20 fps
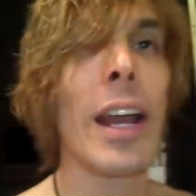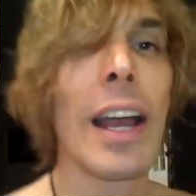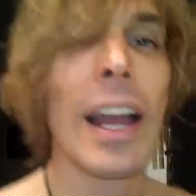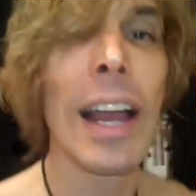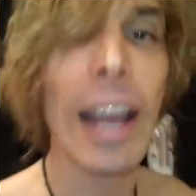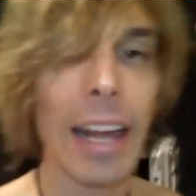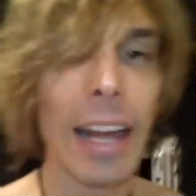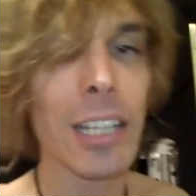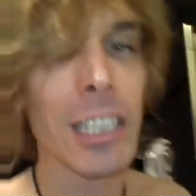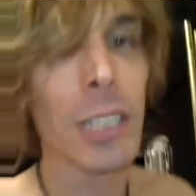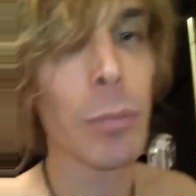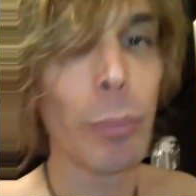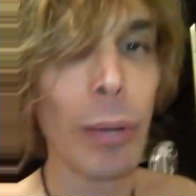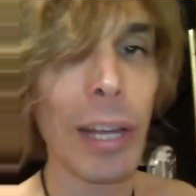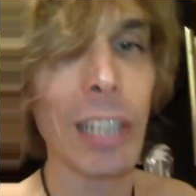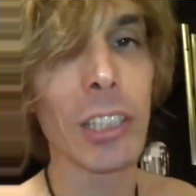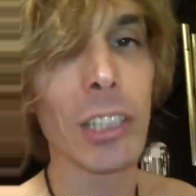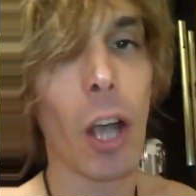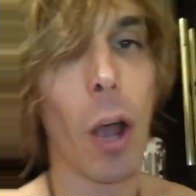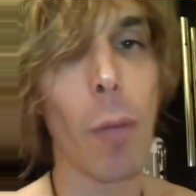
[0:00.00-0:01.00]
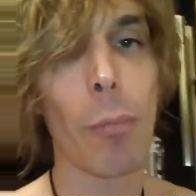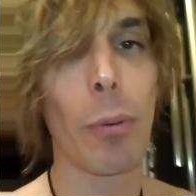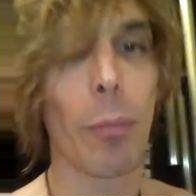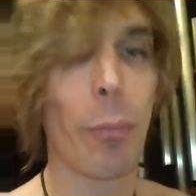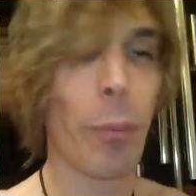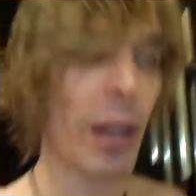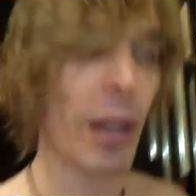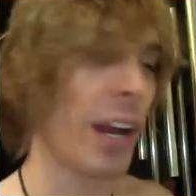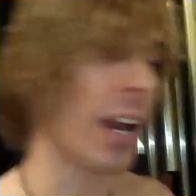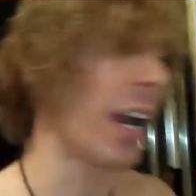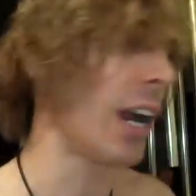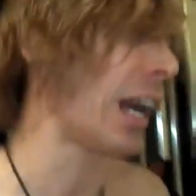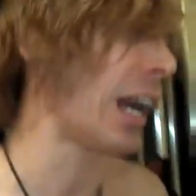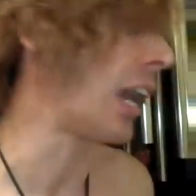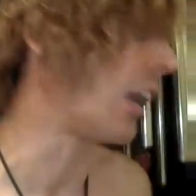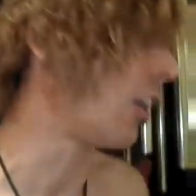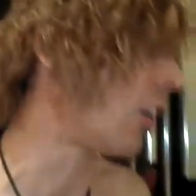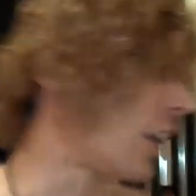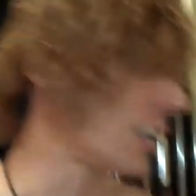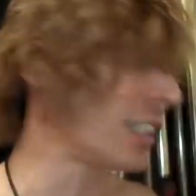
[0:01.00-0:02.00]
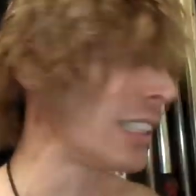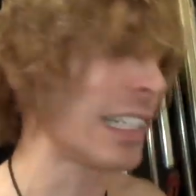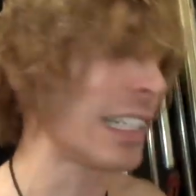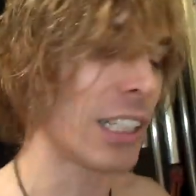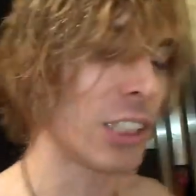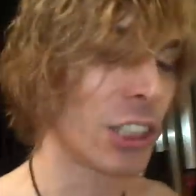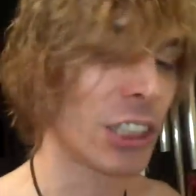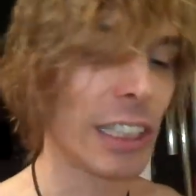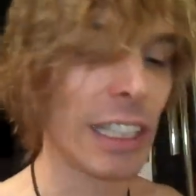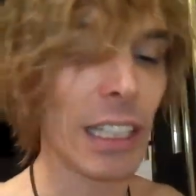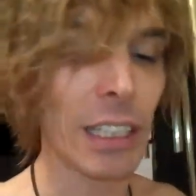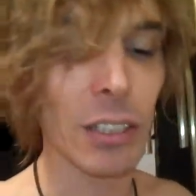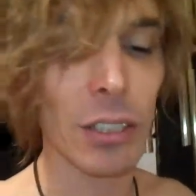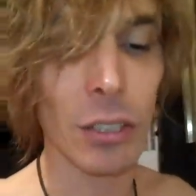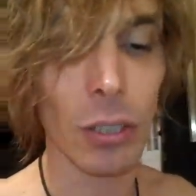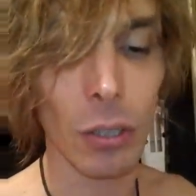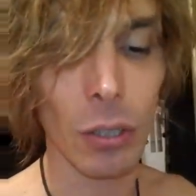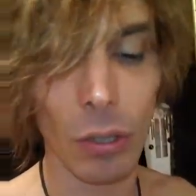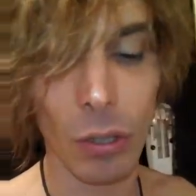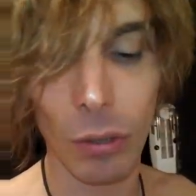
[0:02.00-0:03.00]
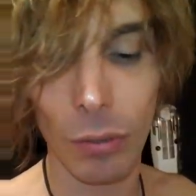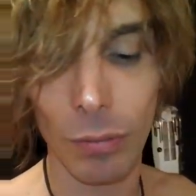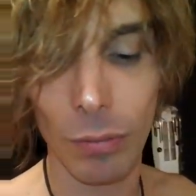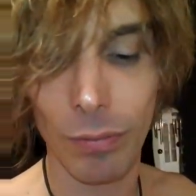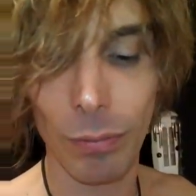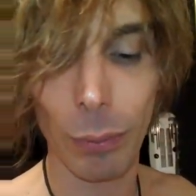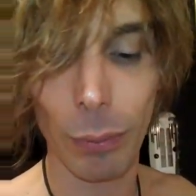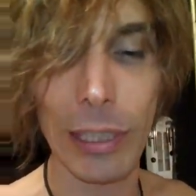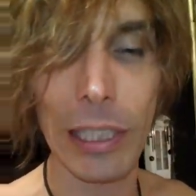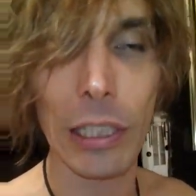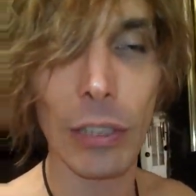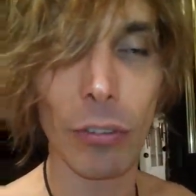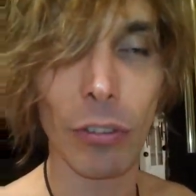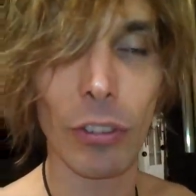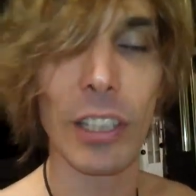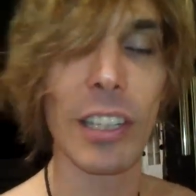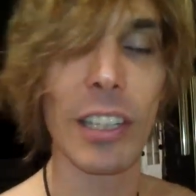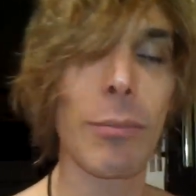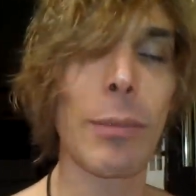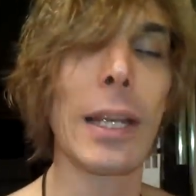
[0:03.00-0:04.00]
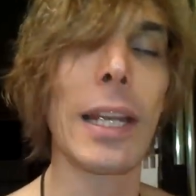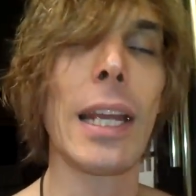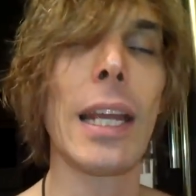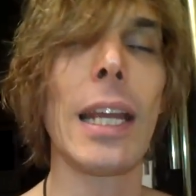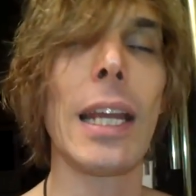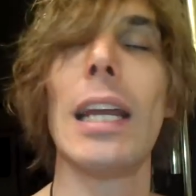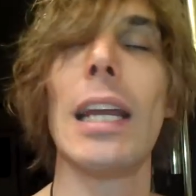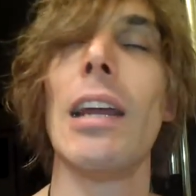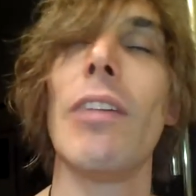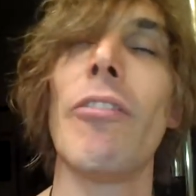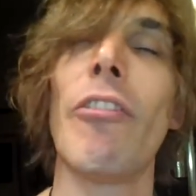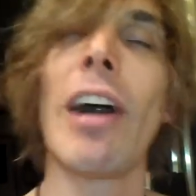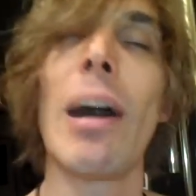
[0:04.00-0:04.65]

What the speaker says: I had a speech all prepared. I lost that shit, so please forgive me if